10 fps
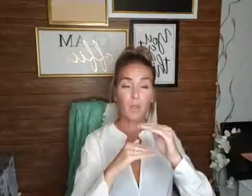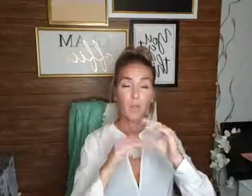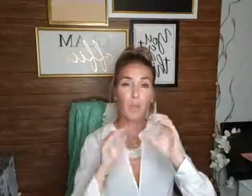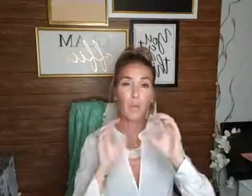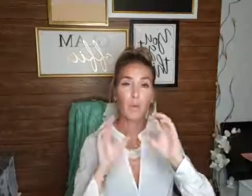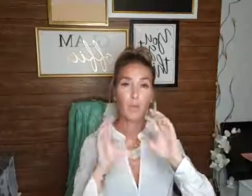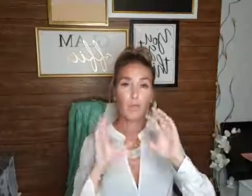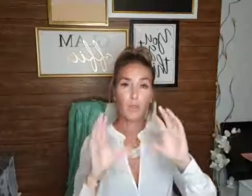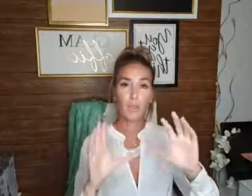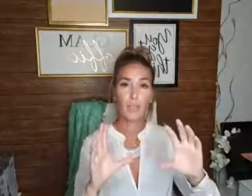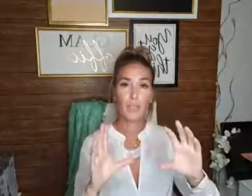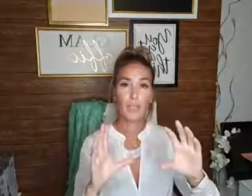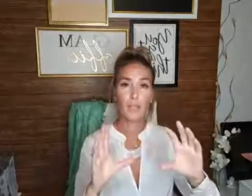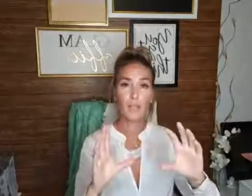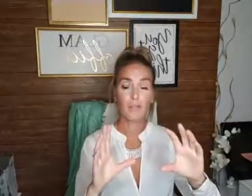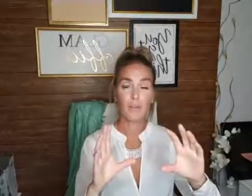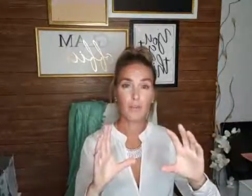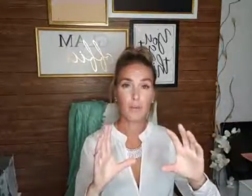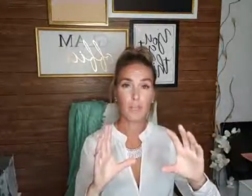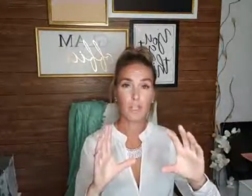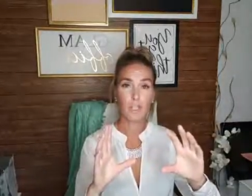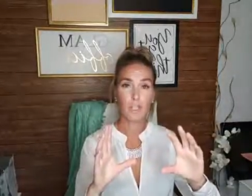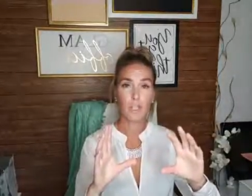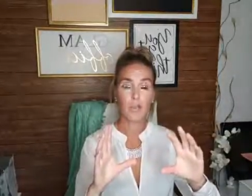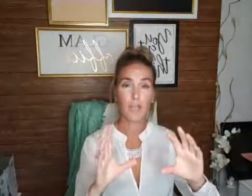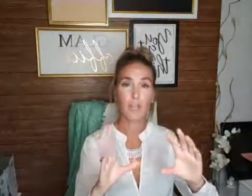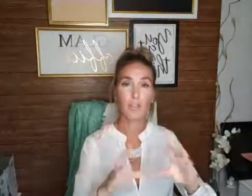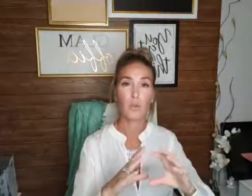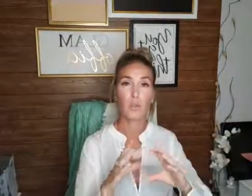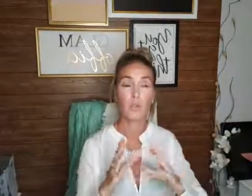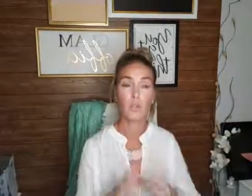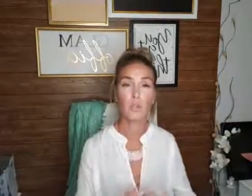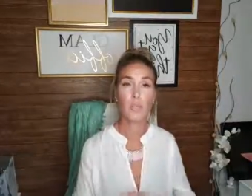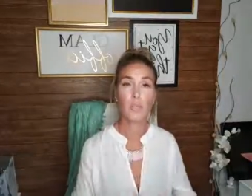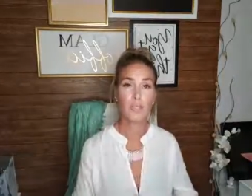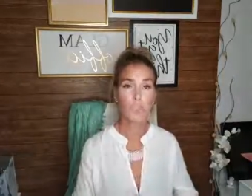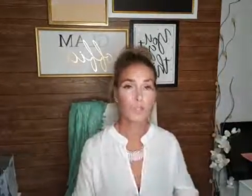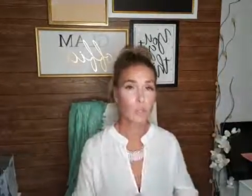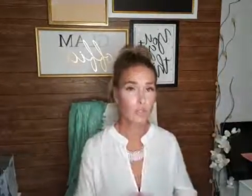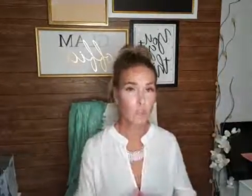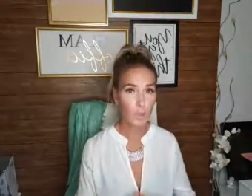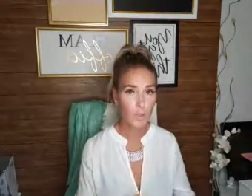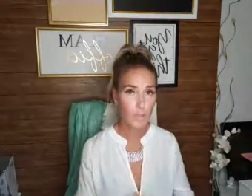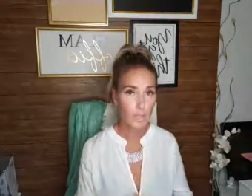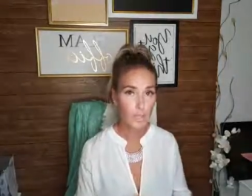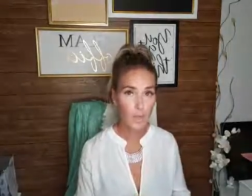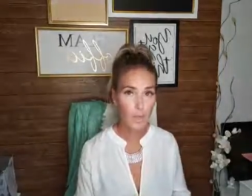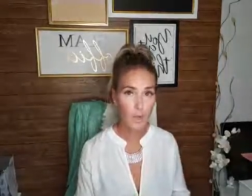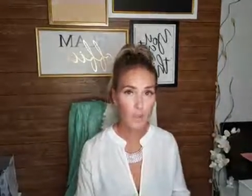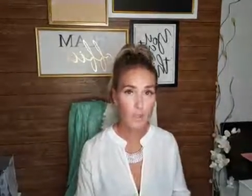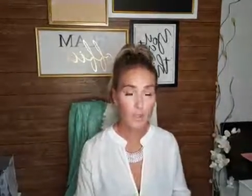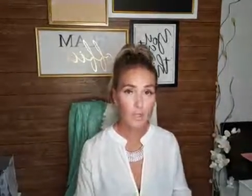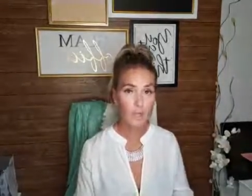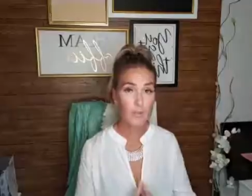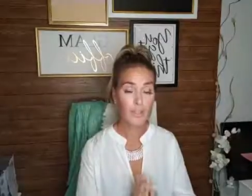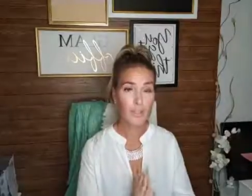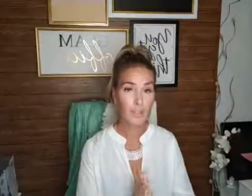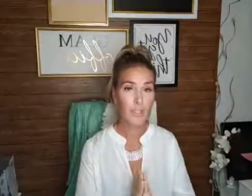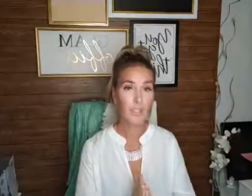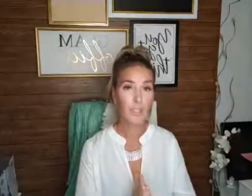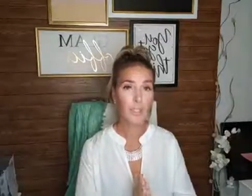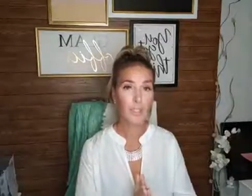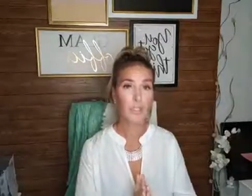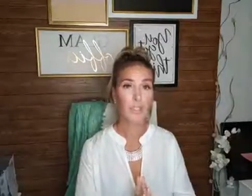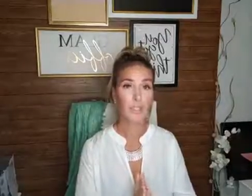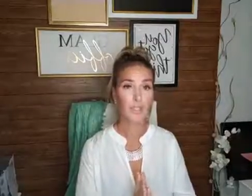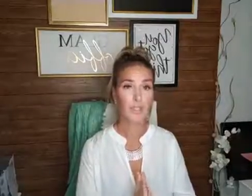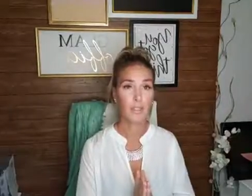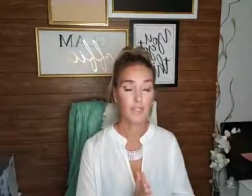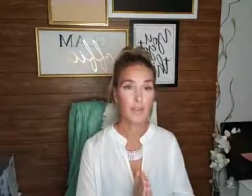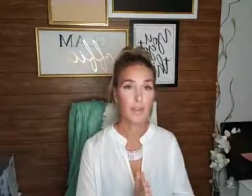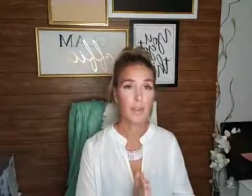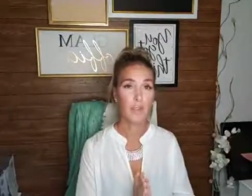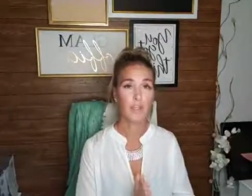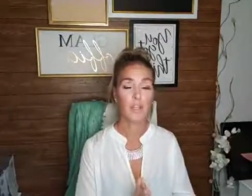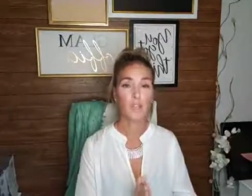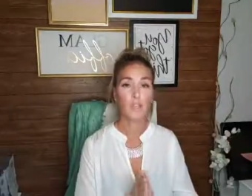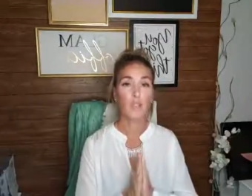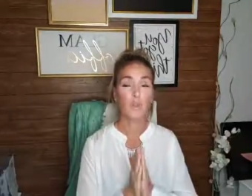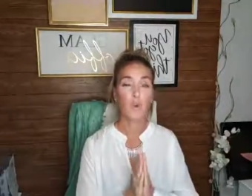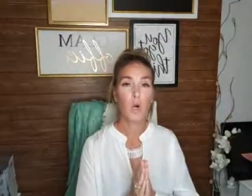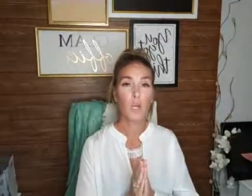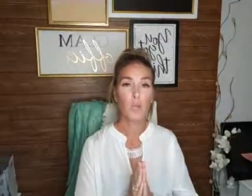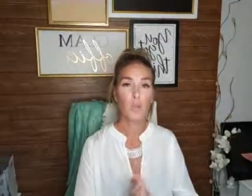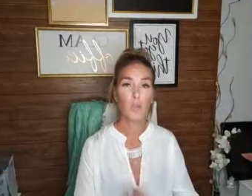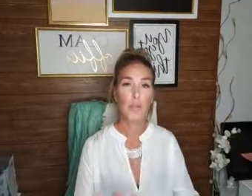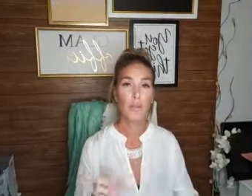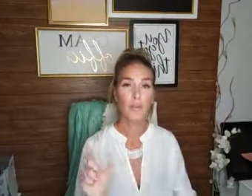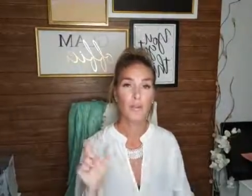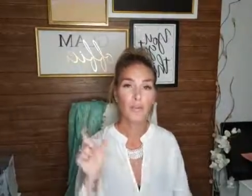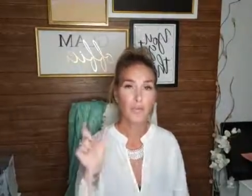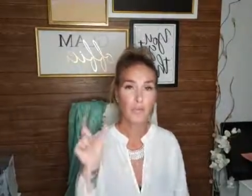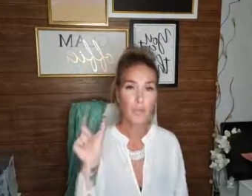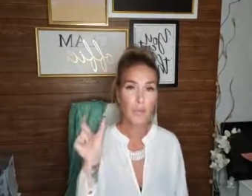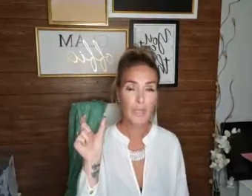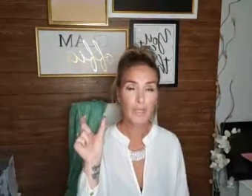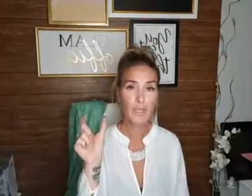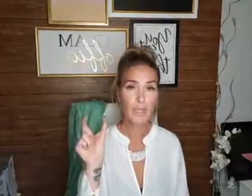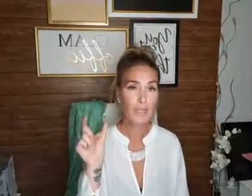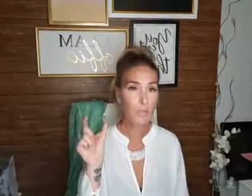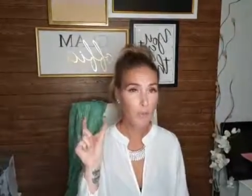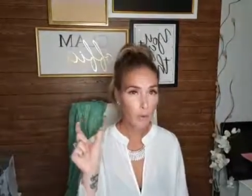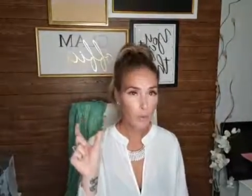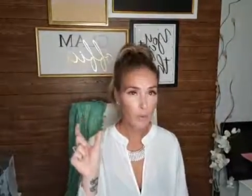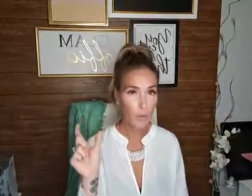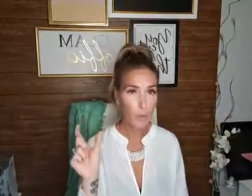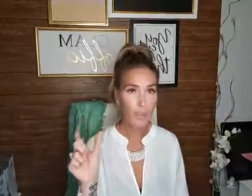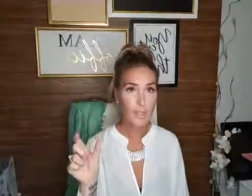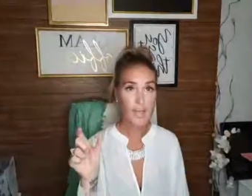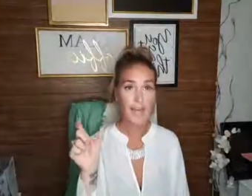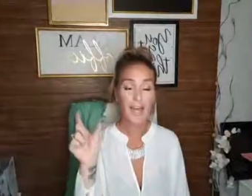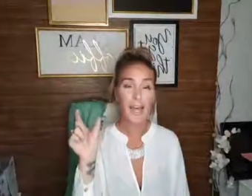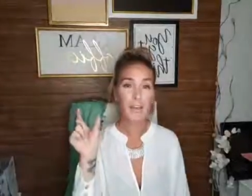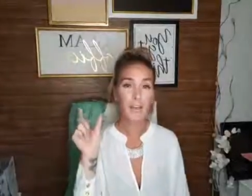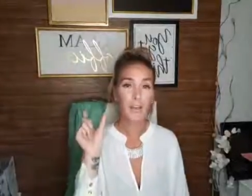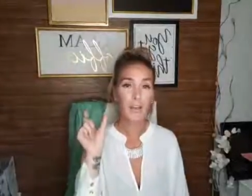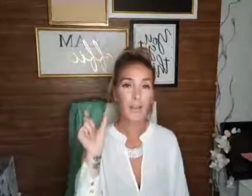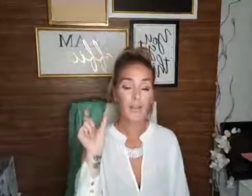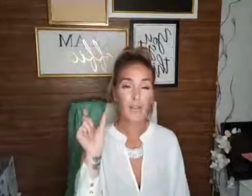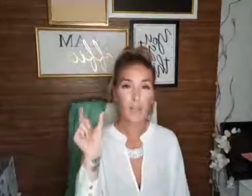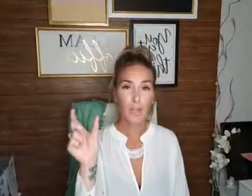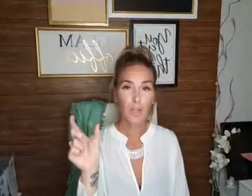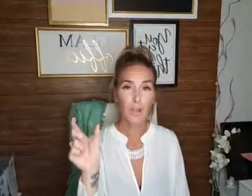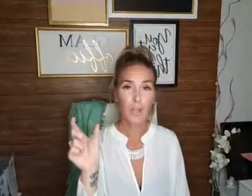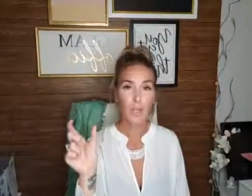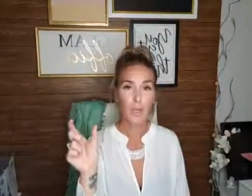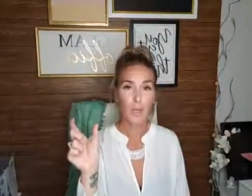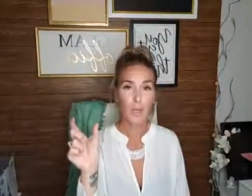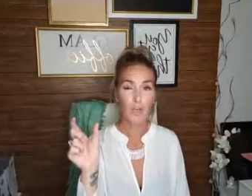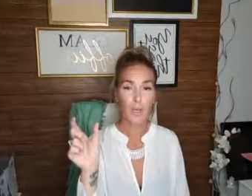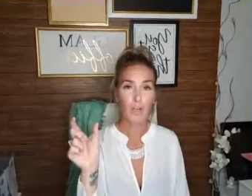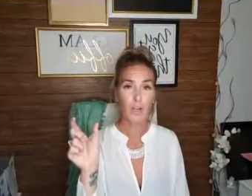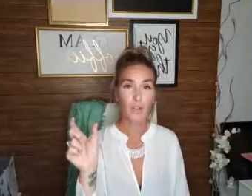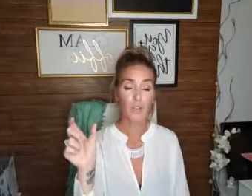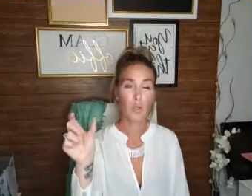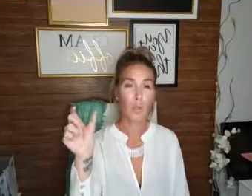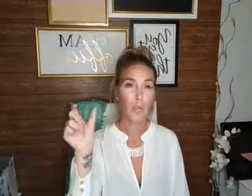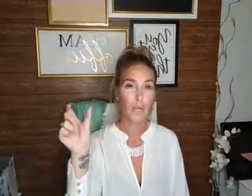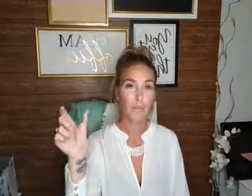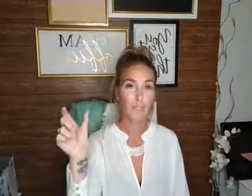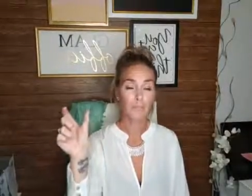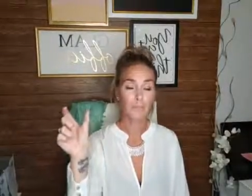people are losing the information, okay? So if you want something to really stand out, you guys, these are statistics and these are facts. You want to have that information that's the most important at the very beginning of that paragraph. So right